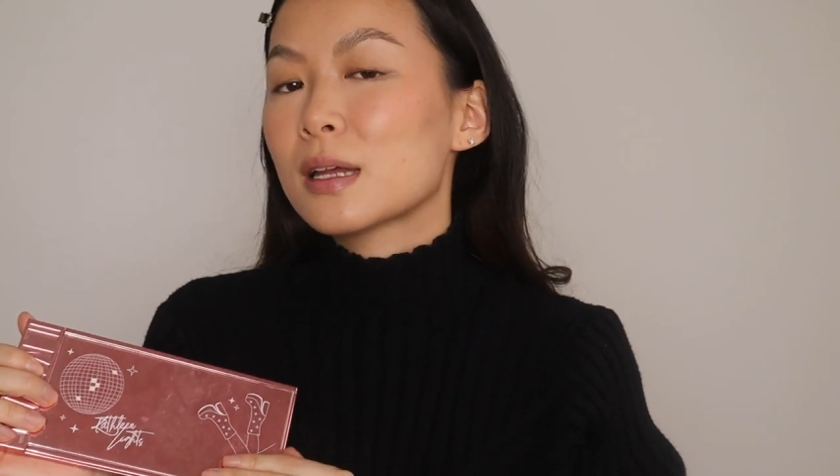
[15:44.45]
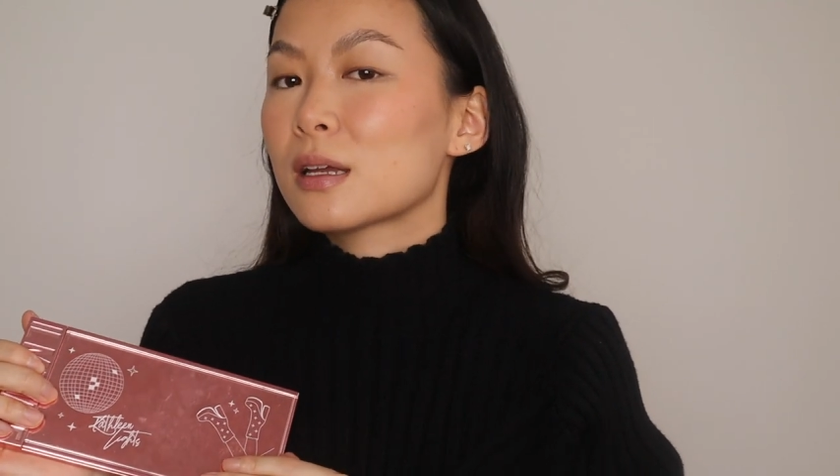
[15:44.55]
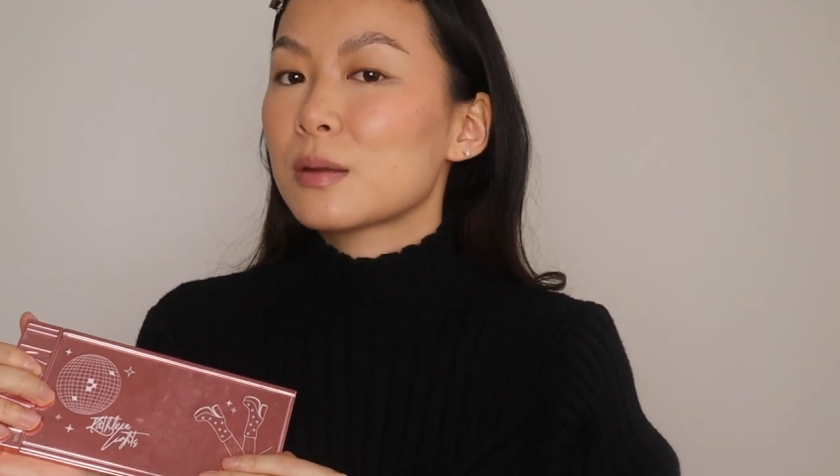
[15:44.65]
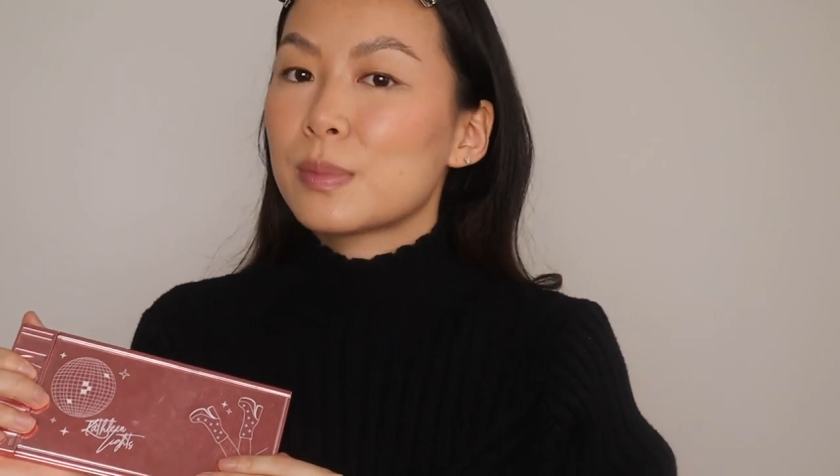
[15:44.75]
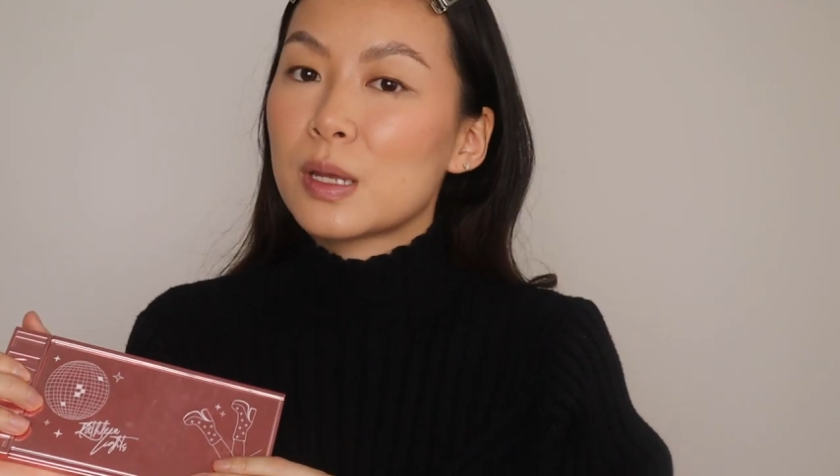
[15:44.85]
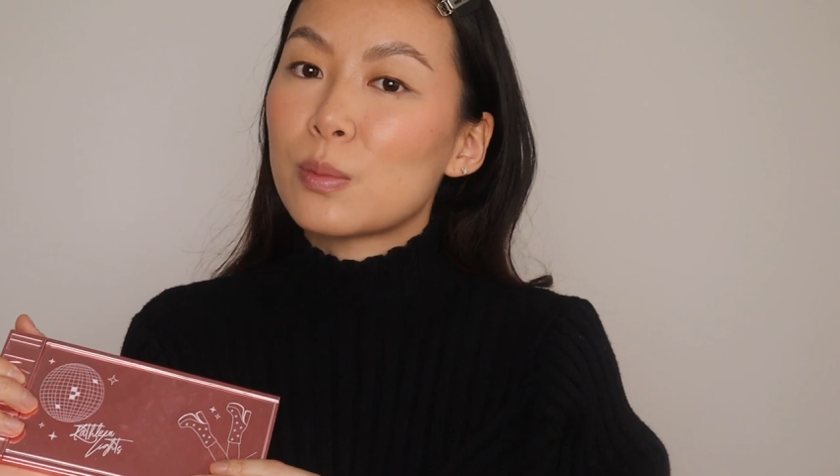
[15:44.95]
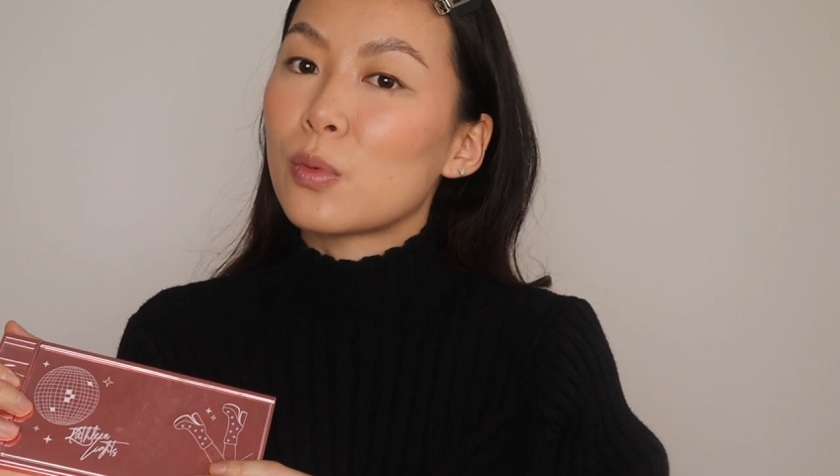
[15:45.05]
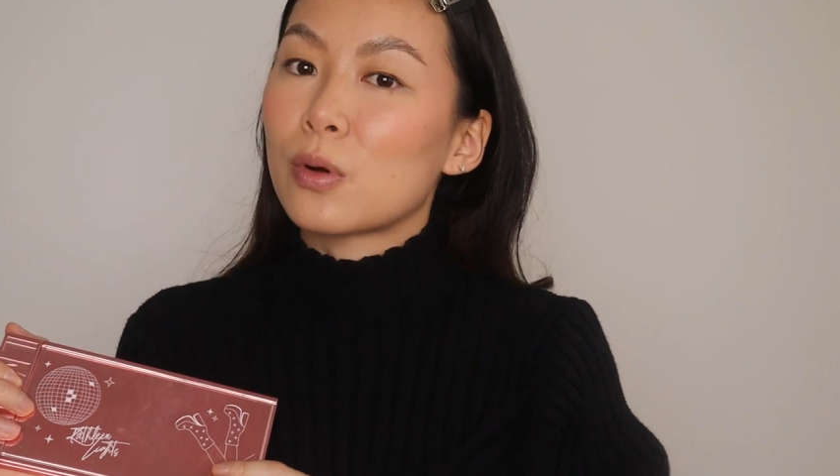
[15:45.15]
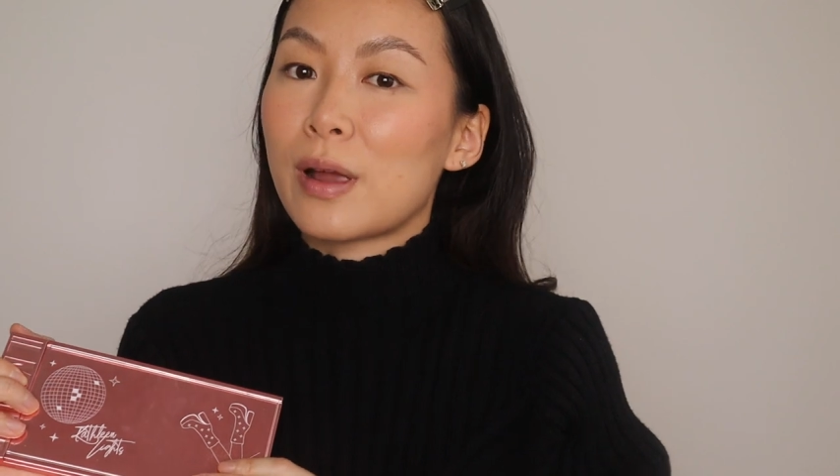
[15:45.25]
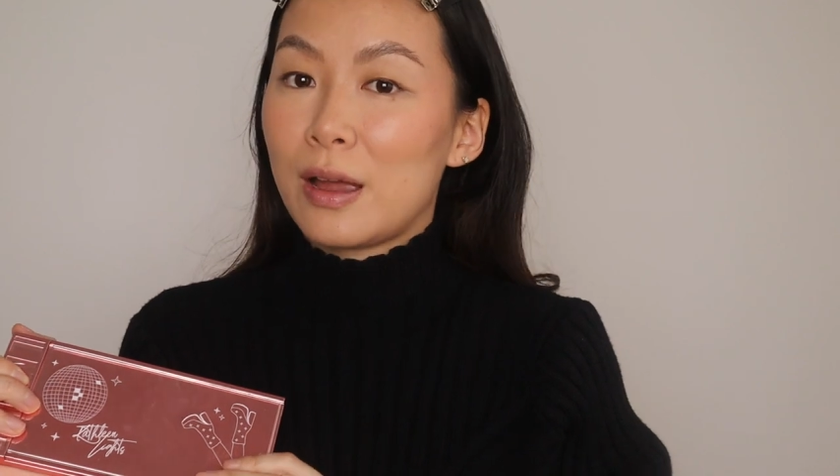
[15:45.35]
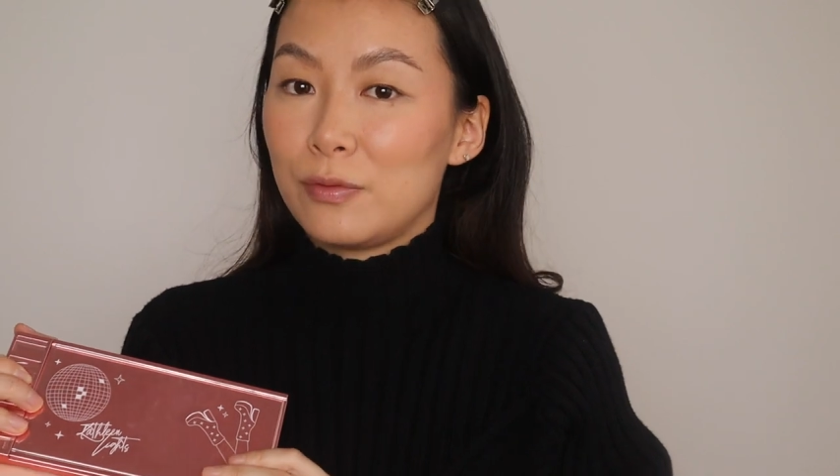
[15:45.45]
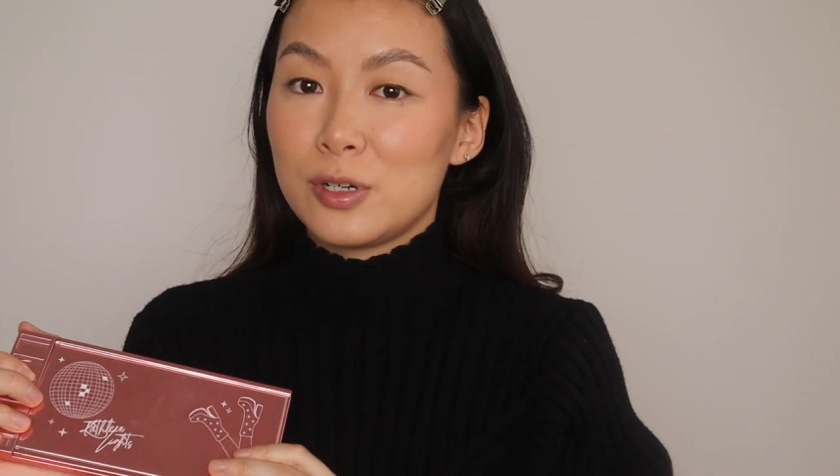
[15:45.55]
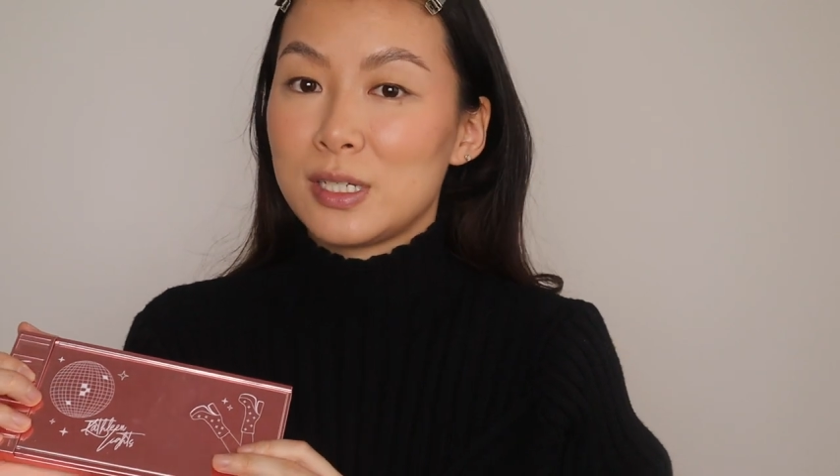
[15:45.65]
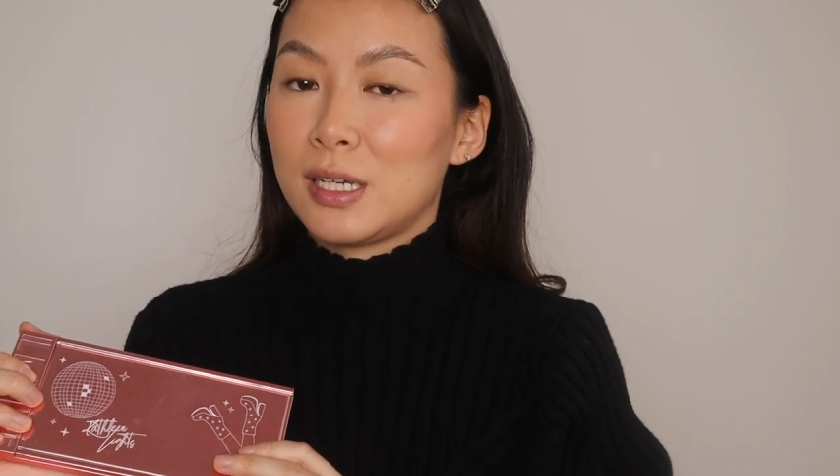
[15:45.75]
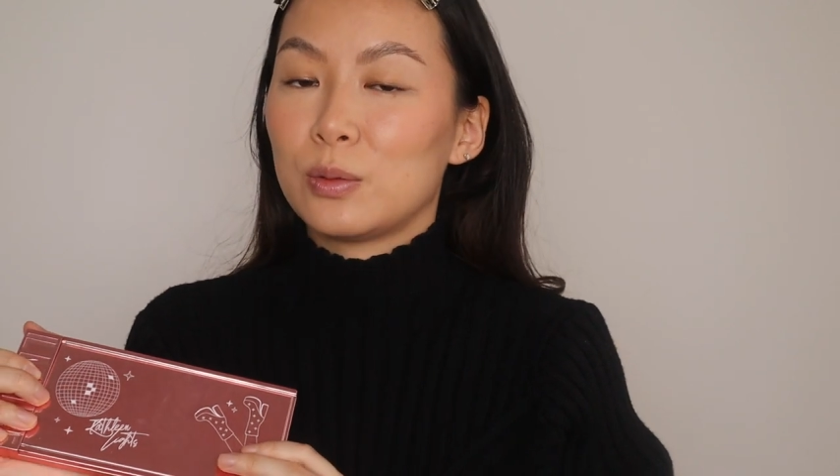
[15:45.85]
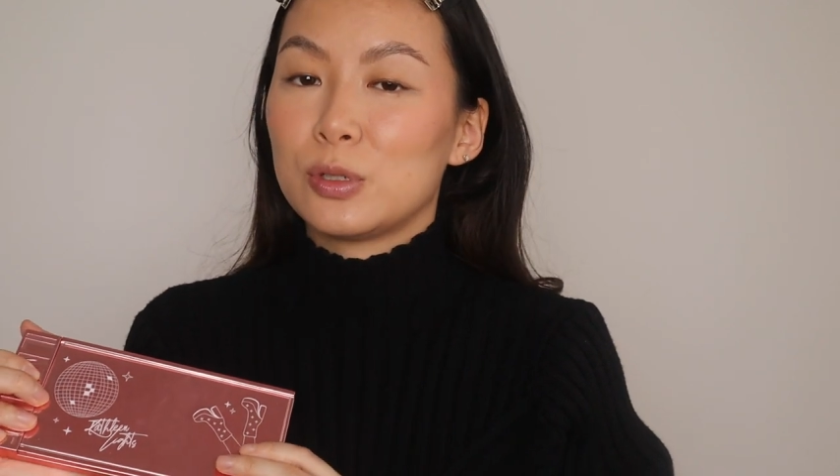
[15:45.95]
it could be more everyday,